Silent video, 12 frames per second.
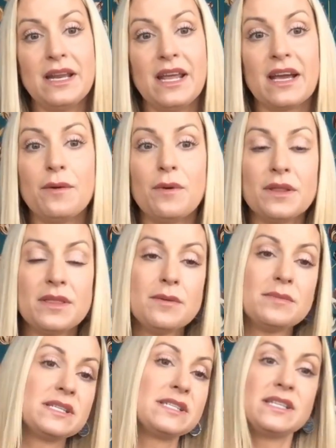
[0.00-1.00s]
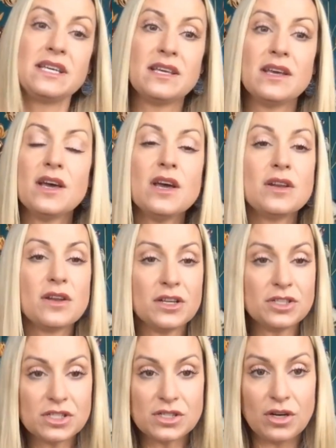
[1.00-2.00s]
I want them to see not just
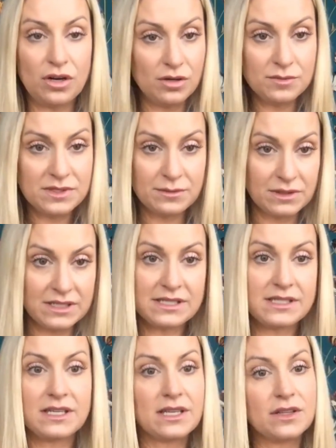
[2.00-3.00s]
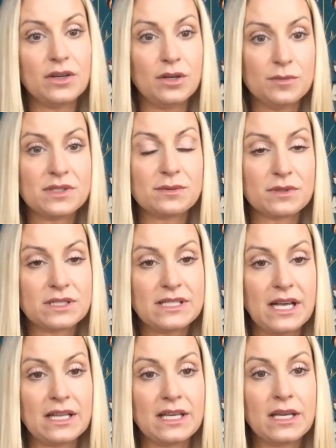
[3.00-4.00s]
the homes that we're listing and the homes that we're
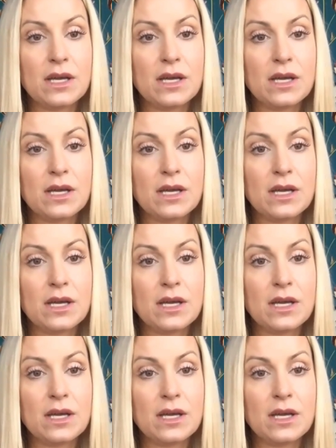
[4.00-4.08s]
selling,